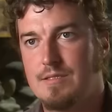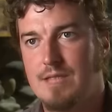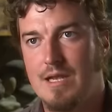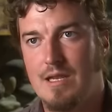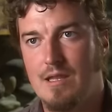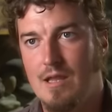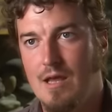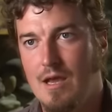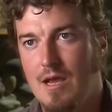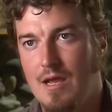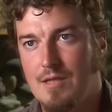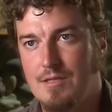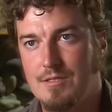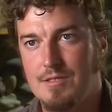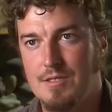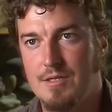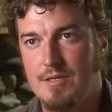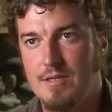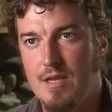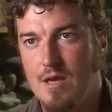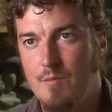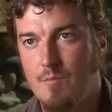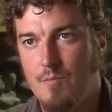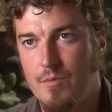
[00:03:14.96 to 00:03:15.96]
deadlines
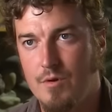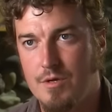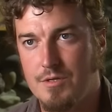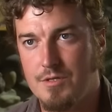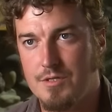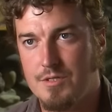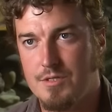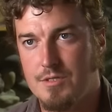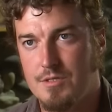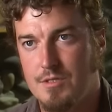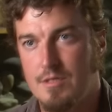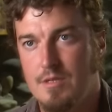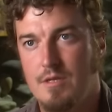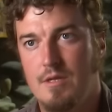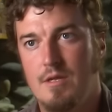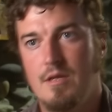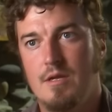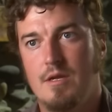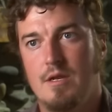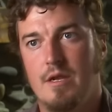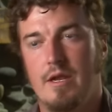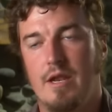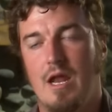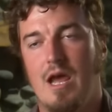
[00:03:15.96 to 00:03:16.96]
and numbers,
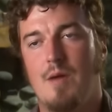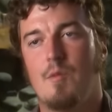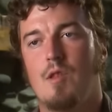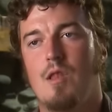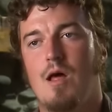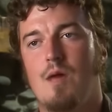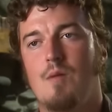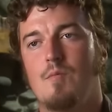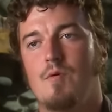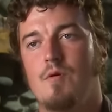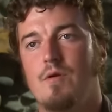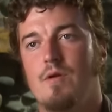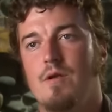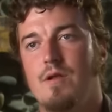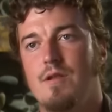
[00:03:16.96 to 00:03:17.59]
and I'm a lot more